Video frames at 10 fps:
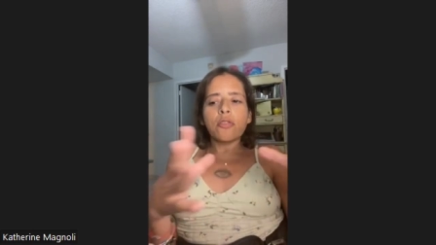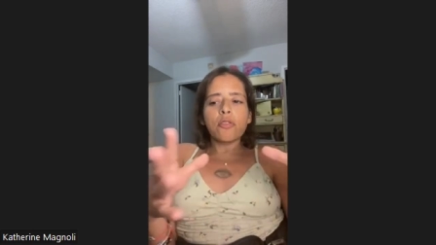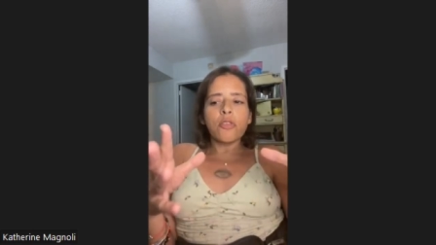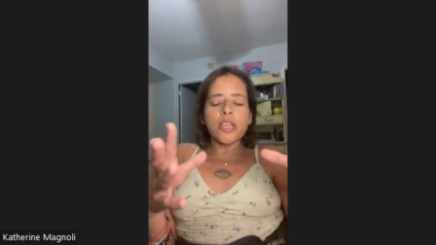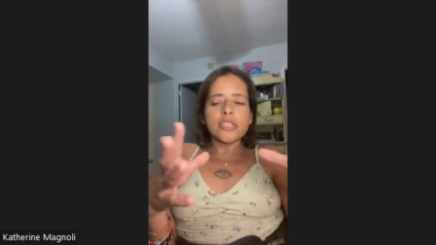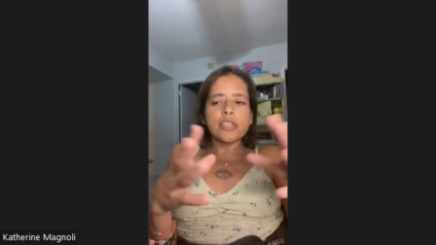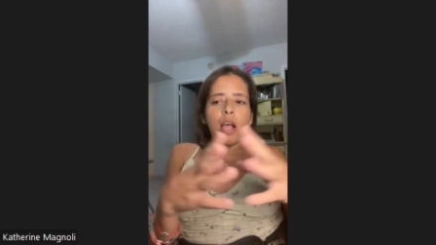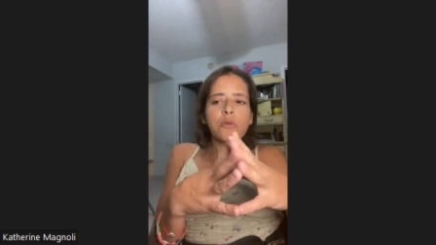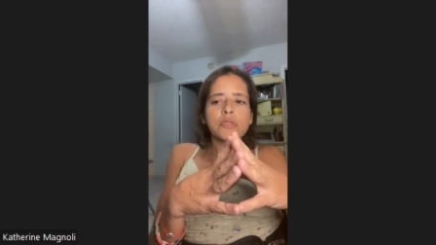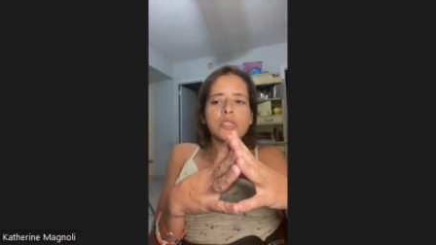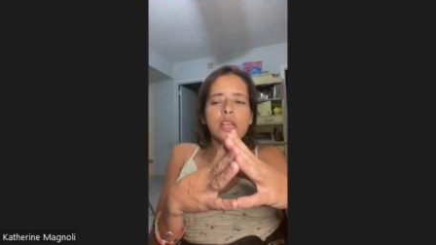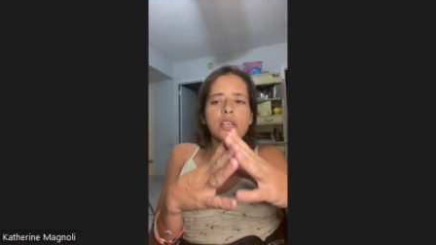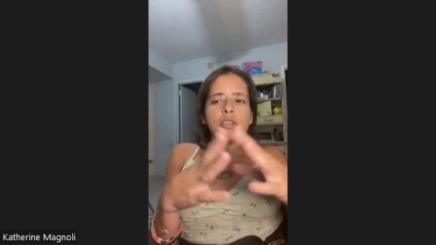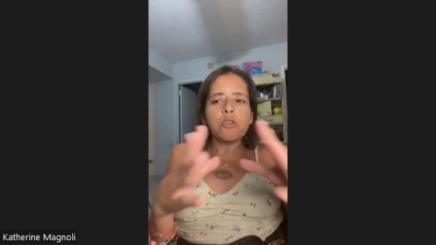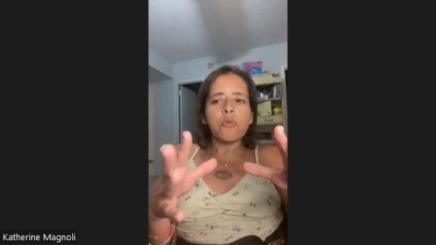this, I was
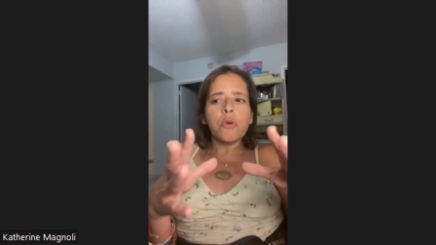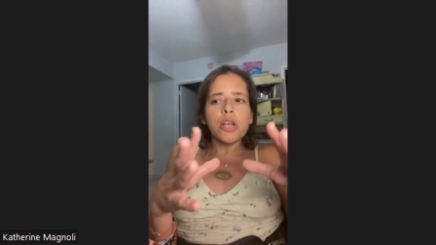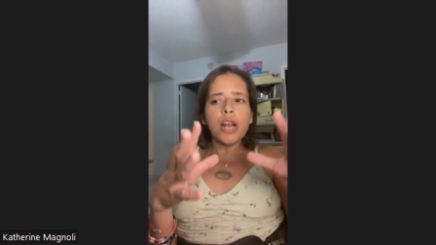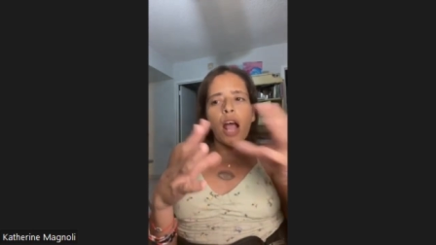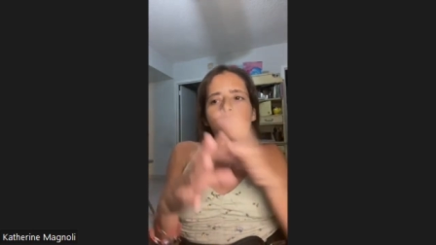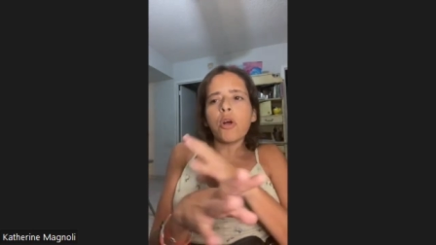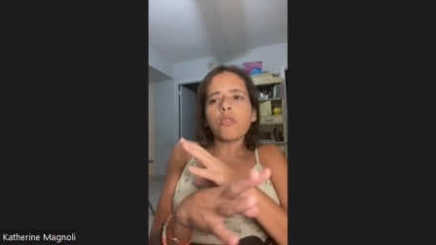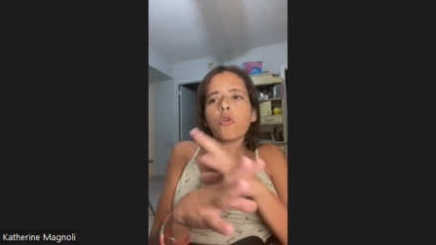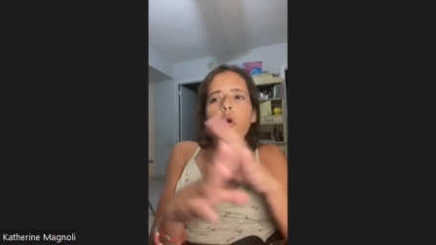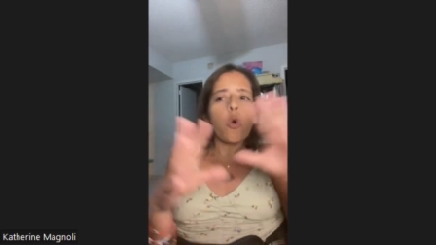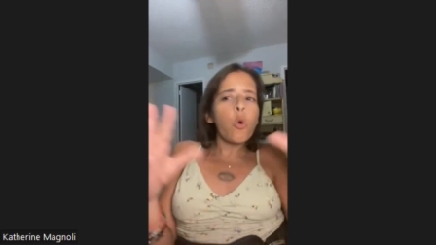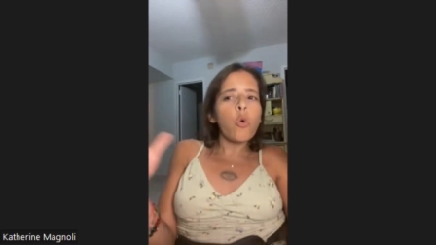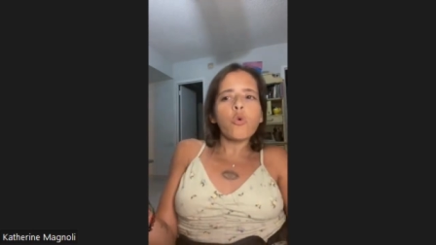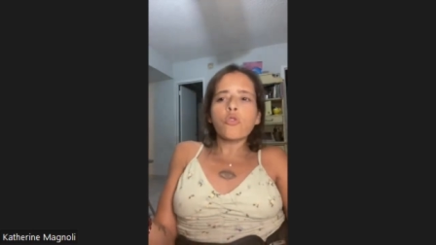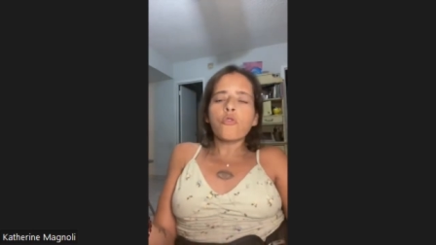like, you know what? I want the
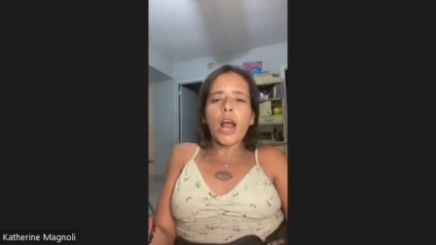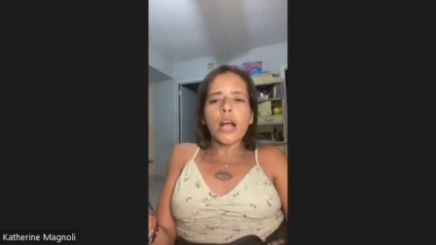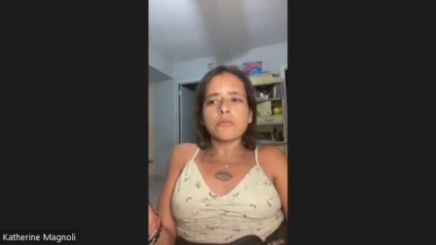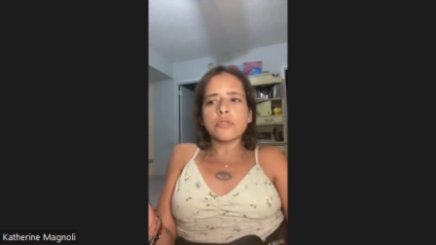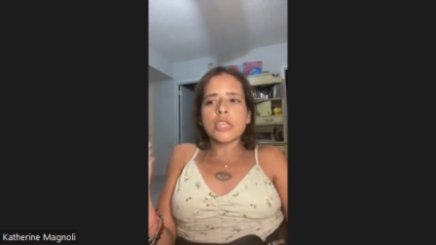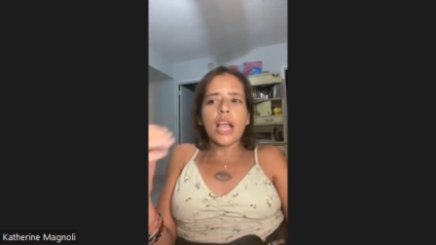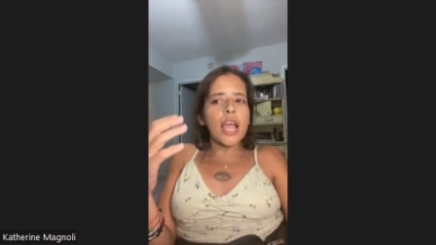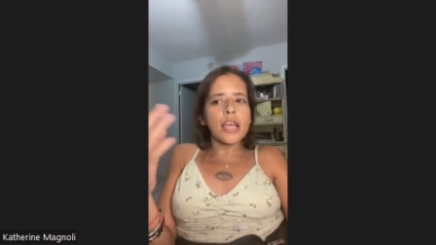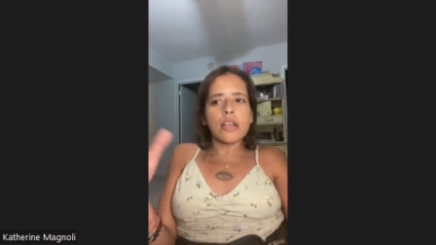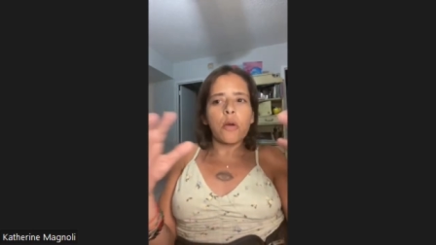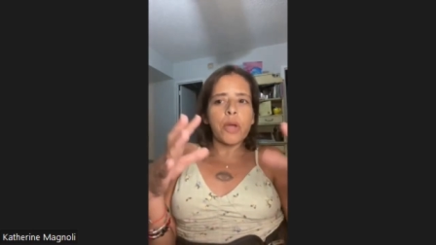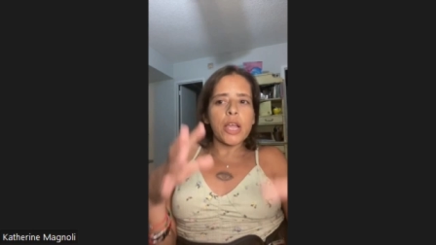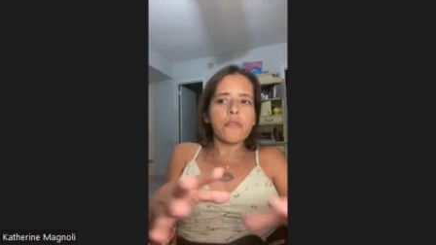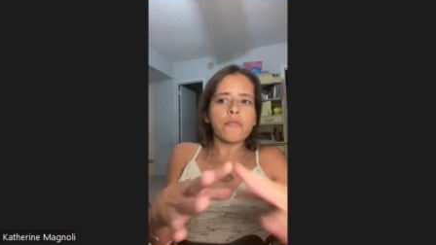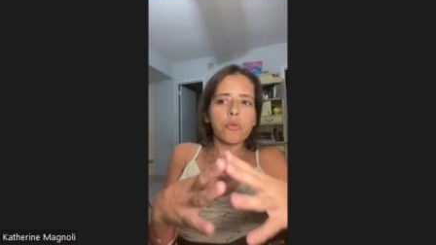whole crowd to hang on
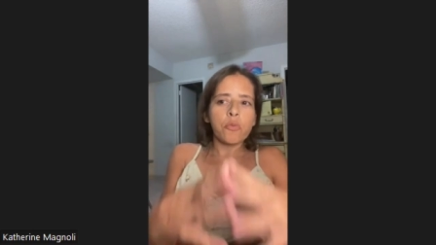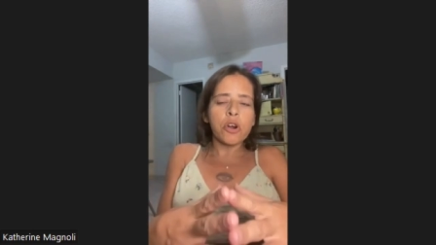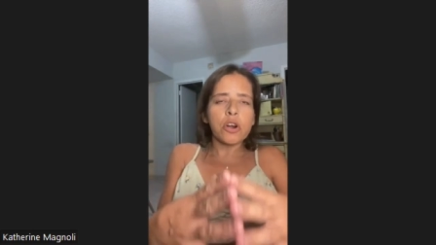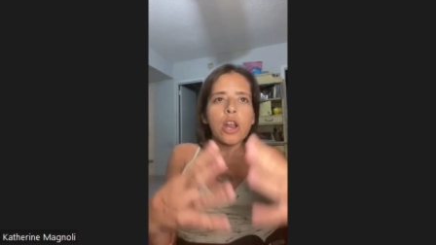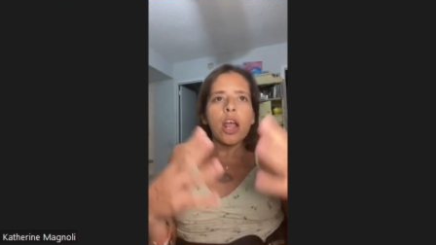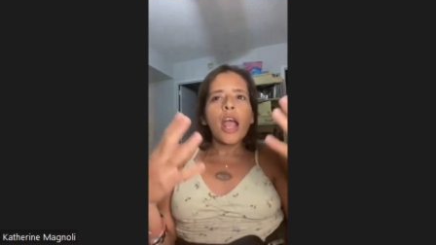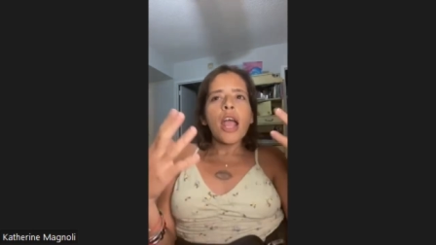my every word.